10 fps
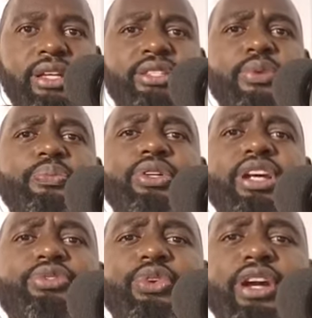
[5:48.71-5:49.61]
It's
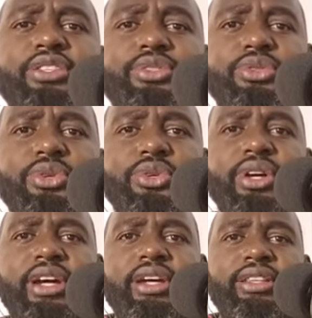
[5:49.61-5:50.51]
important for us to
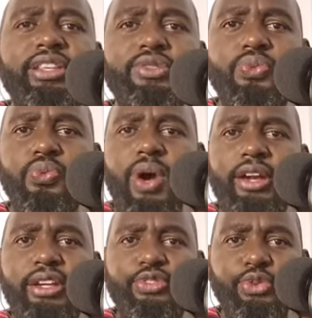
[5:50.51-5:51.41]
know these
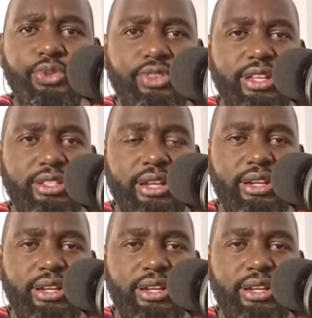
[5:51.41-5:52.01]
wonderful things,